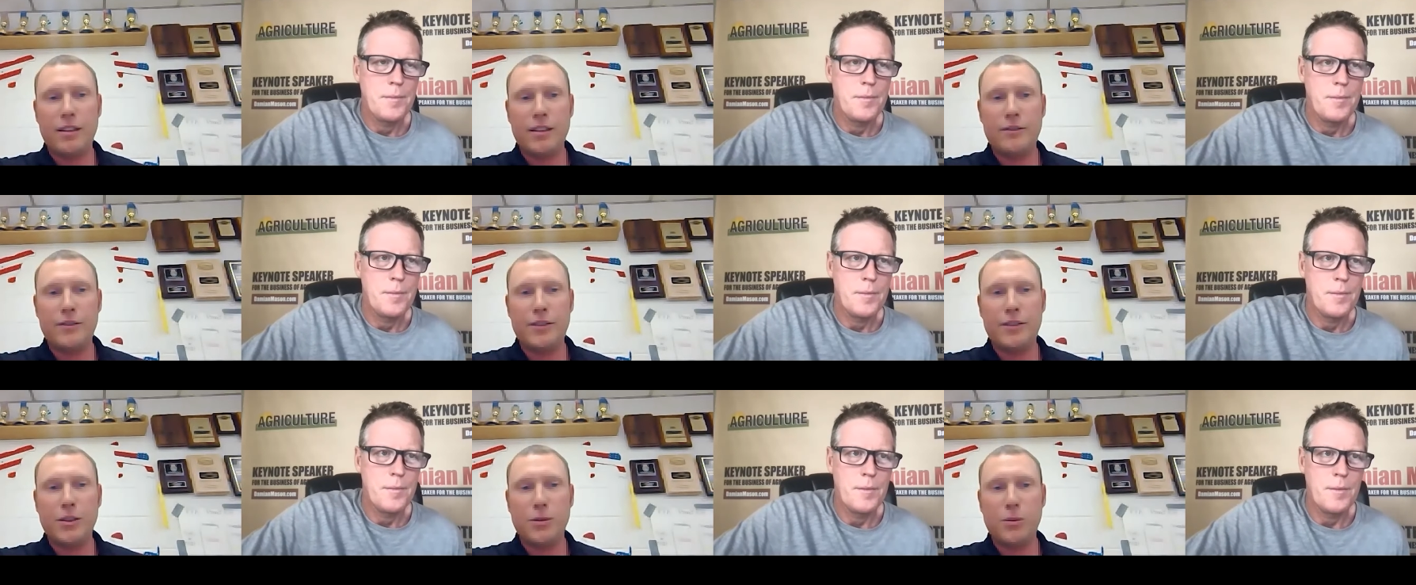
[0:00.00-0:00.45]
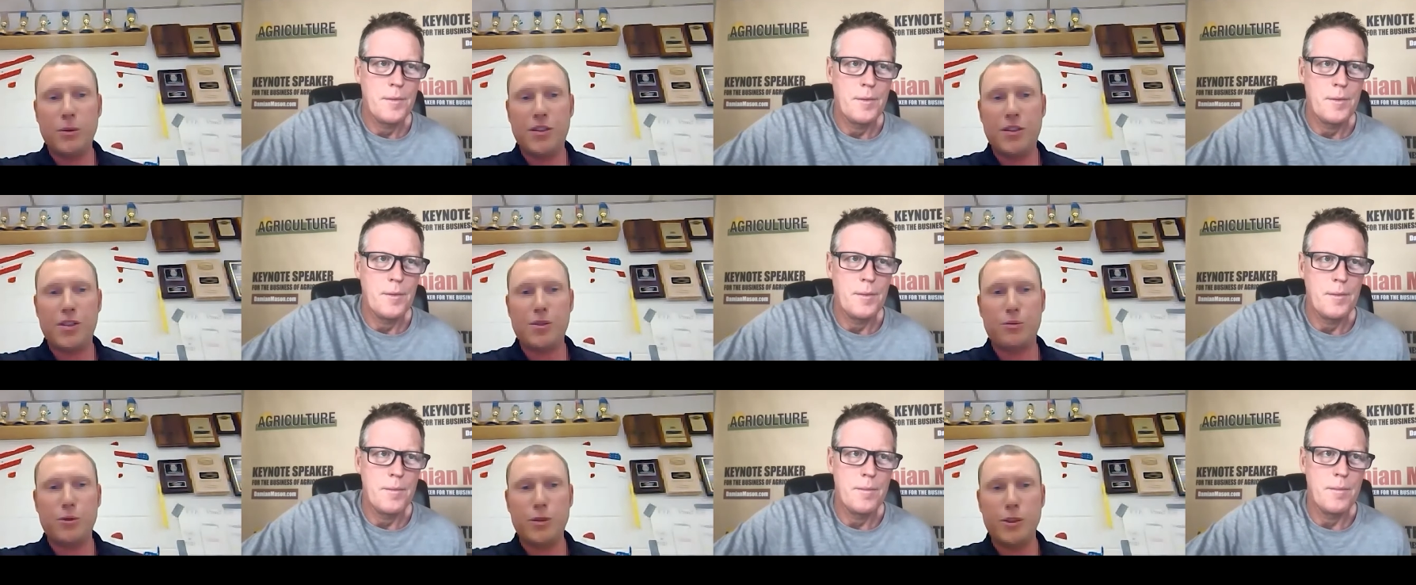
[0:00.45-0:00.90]
Speaker 1: leave here with
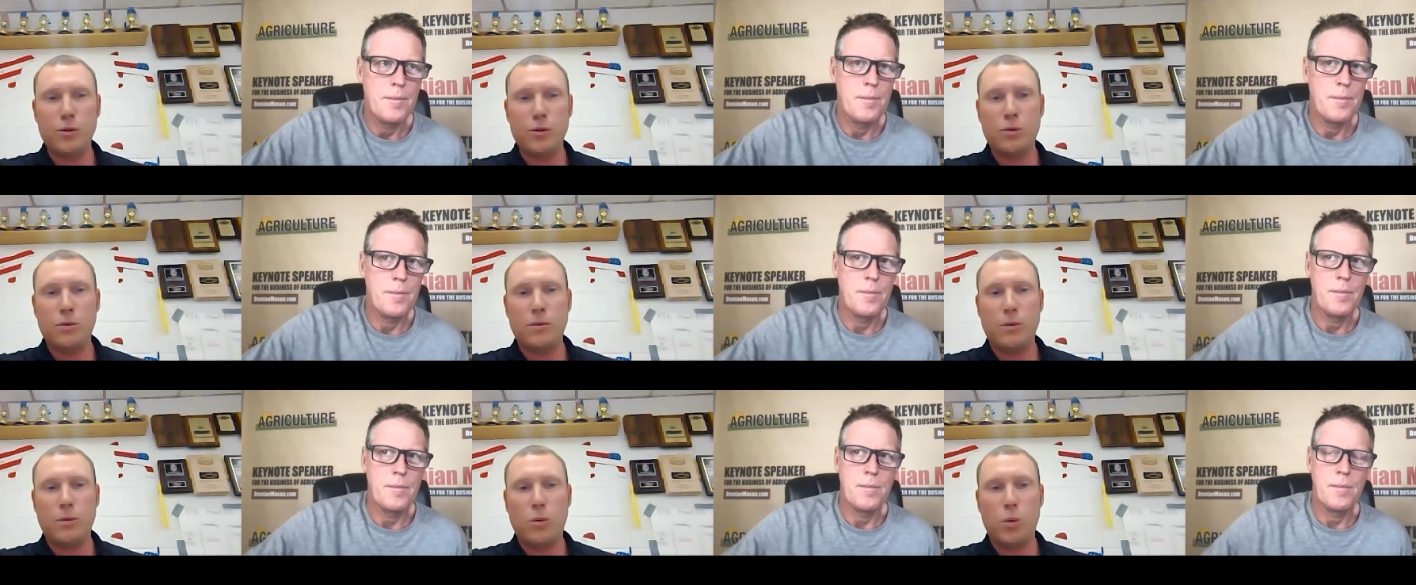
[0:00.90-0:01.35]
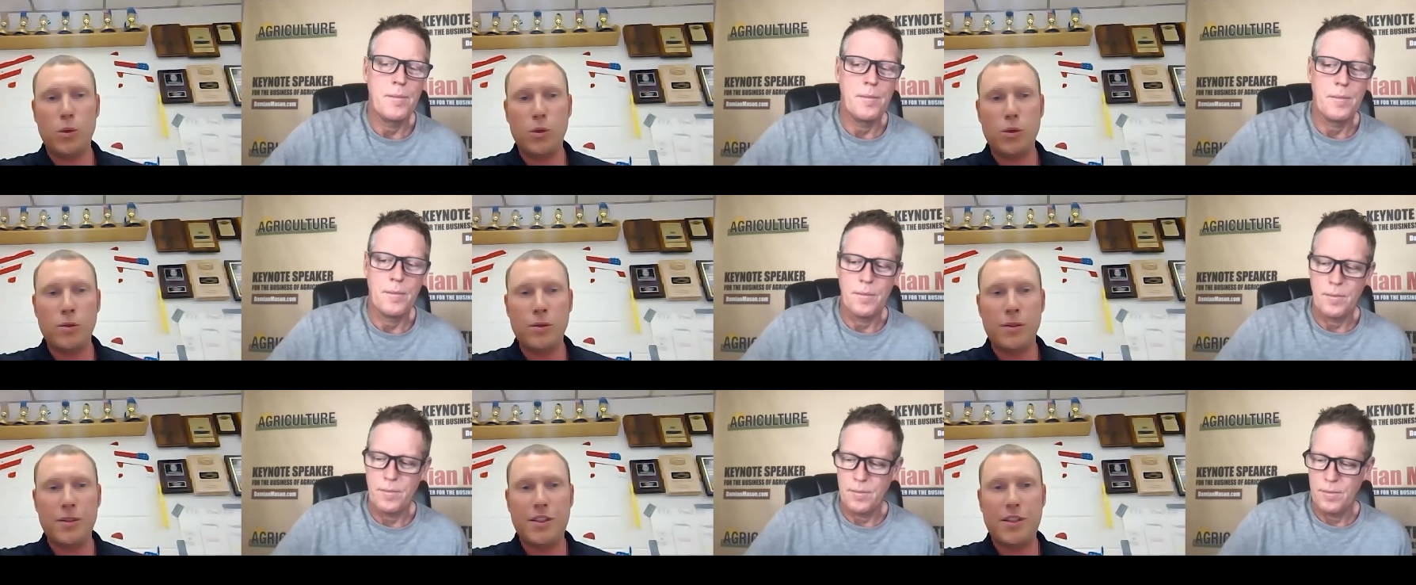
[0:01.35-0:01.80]
some real
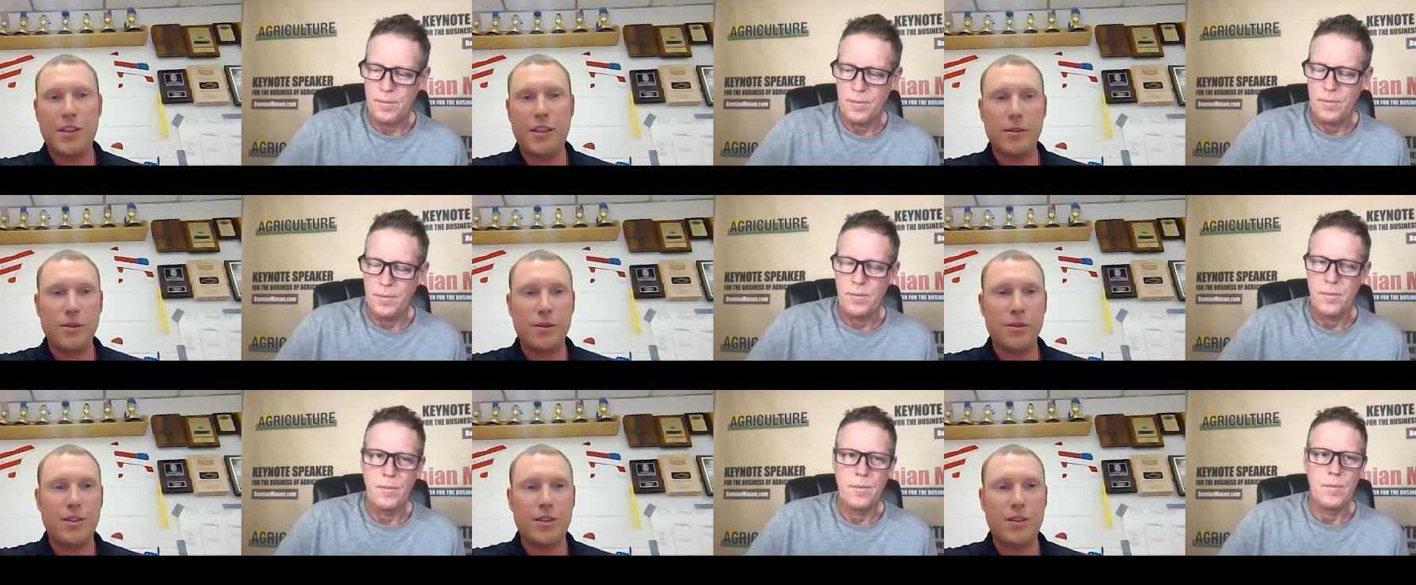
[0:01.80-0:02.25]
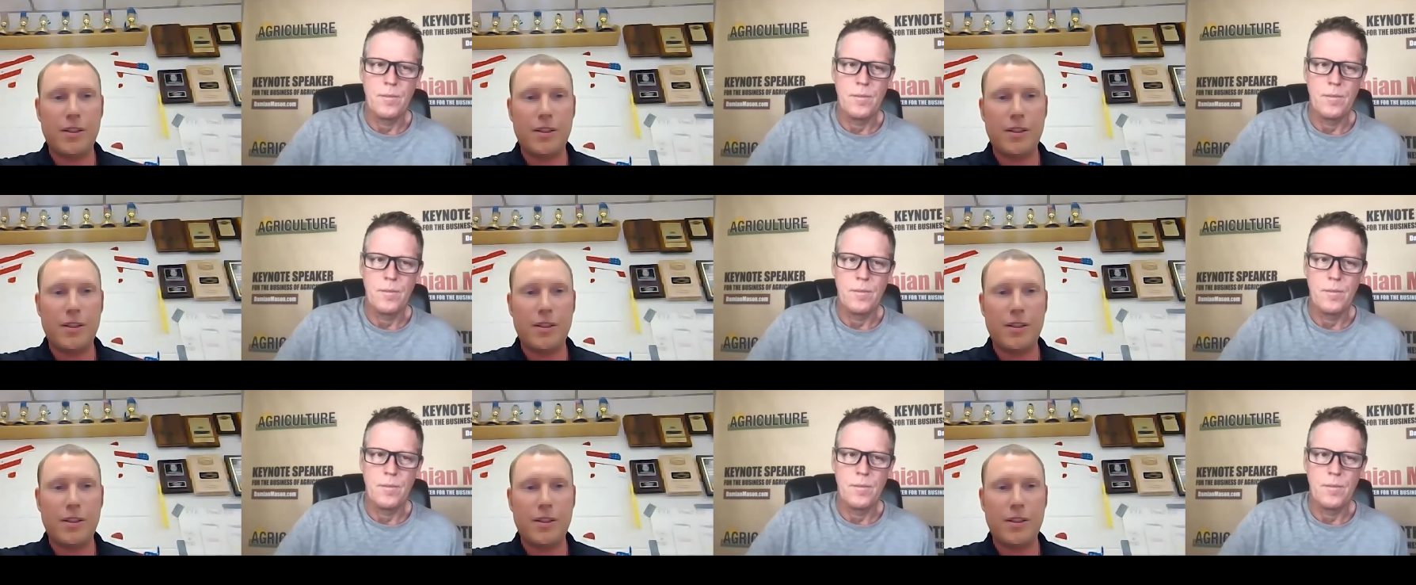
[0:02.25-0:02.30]
world skills.